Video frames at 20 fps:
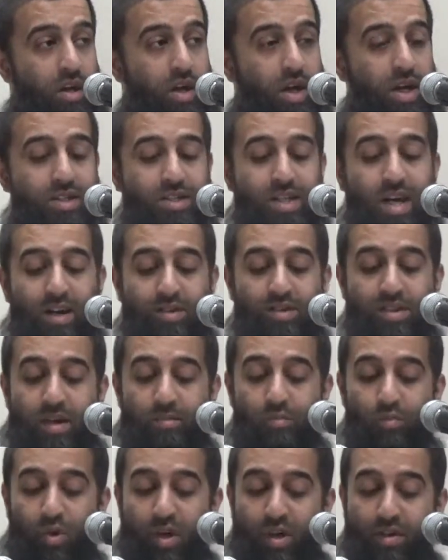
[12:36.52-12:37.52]
attack
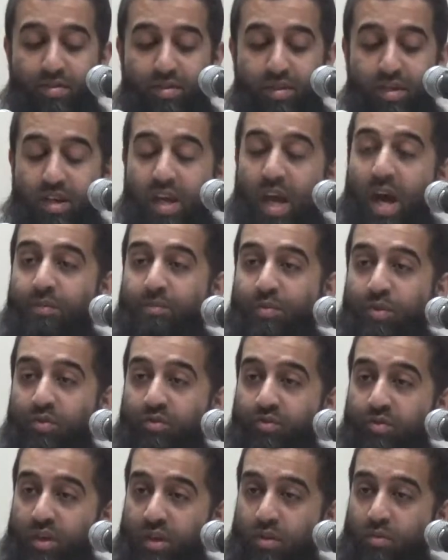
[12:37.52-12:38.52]
them with
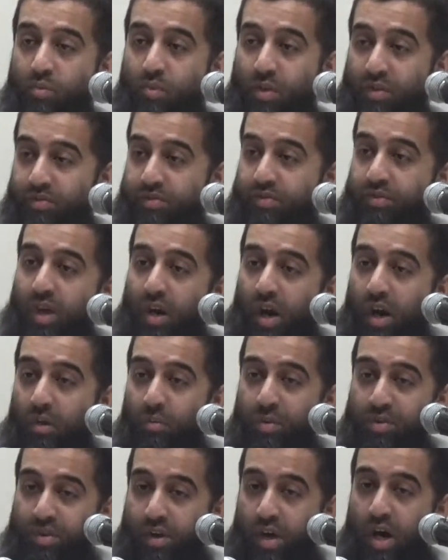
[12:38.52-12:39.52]
cavalry, with
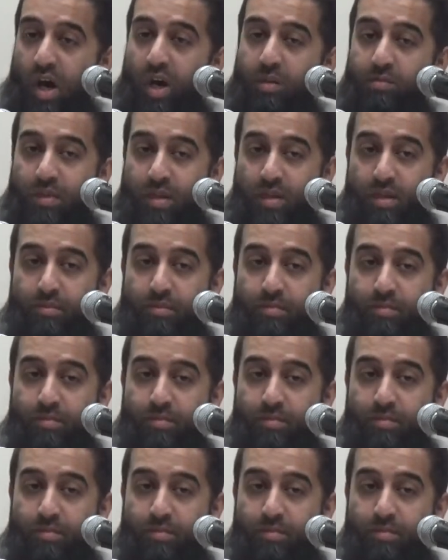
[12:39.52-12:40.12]
an army.